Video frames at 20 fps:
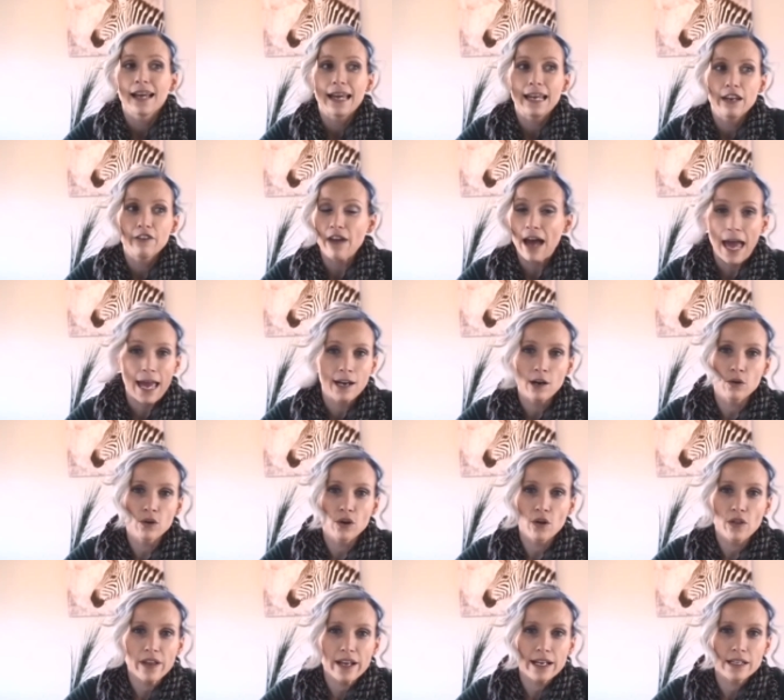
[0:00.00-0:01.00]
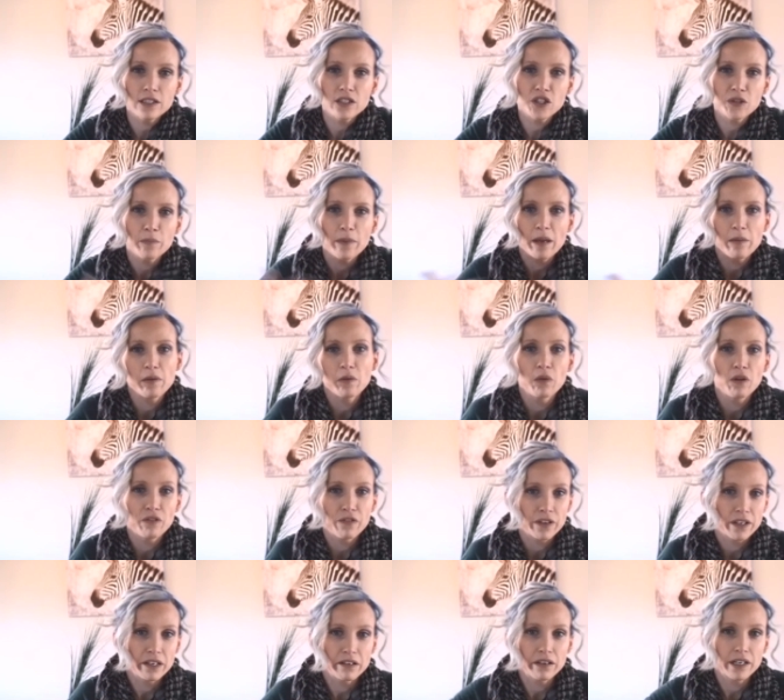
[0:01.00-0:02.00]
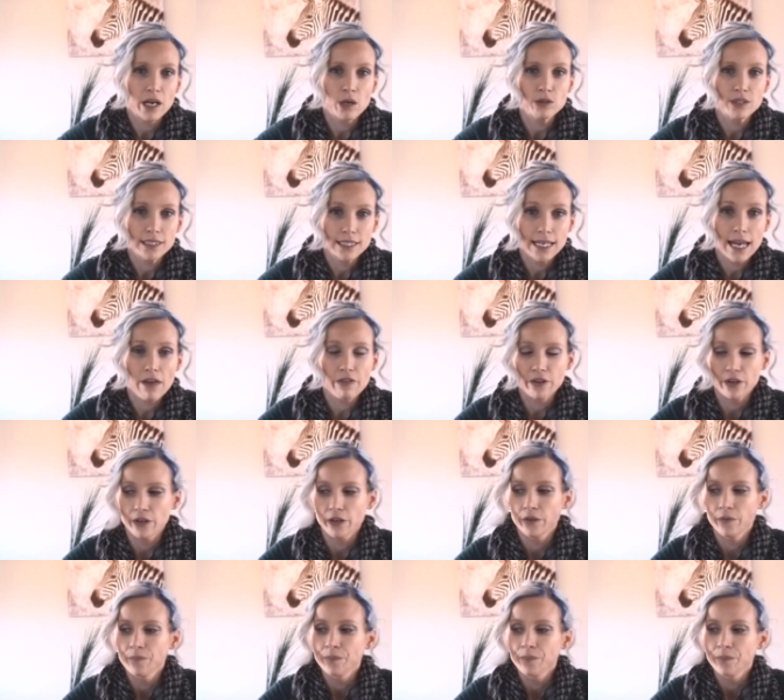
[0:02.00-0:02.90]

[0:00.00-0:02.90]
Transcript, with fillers: And if I don't know the answer, maybe we'll figure it out together.